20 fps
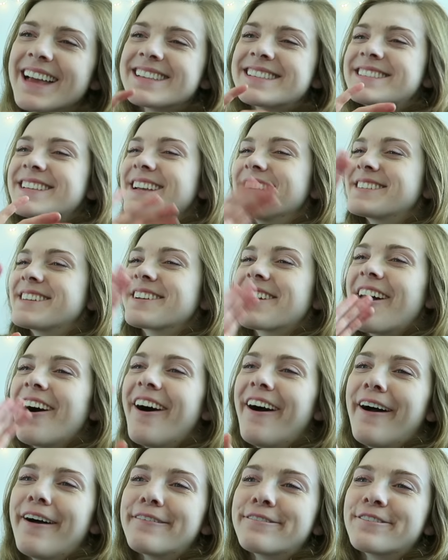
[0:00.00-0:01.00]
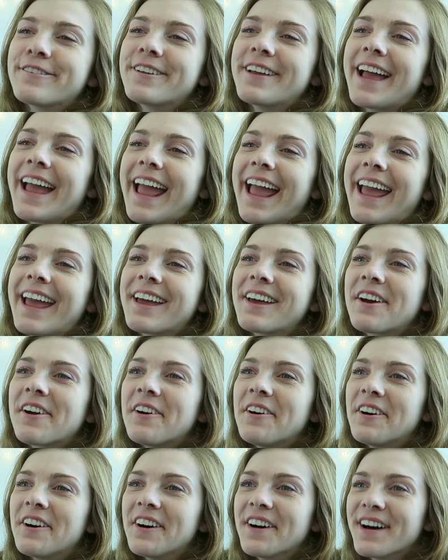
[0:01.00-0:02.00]
That's such an awful
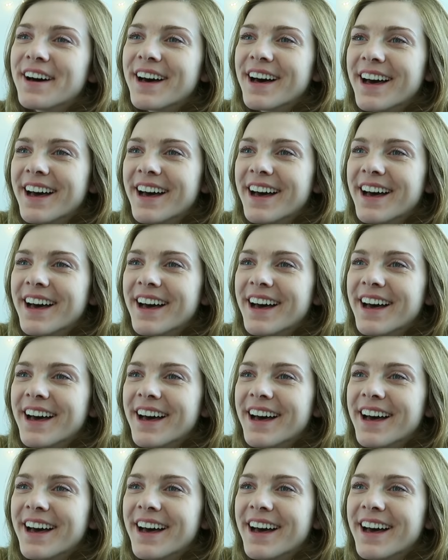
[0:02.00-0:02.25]
angle.